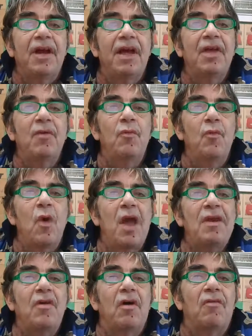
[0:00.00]
and it
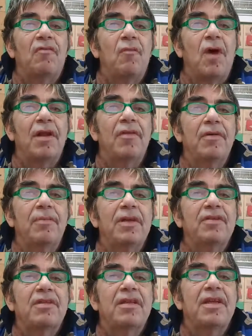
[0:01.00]
went off one of them
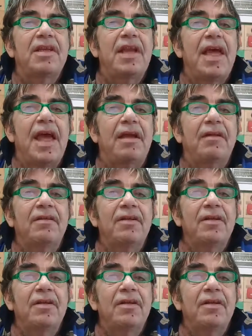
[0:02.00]
into the net.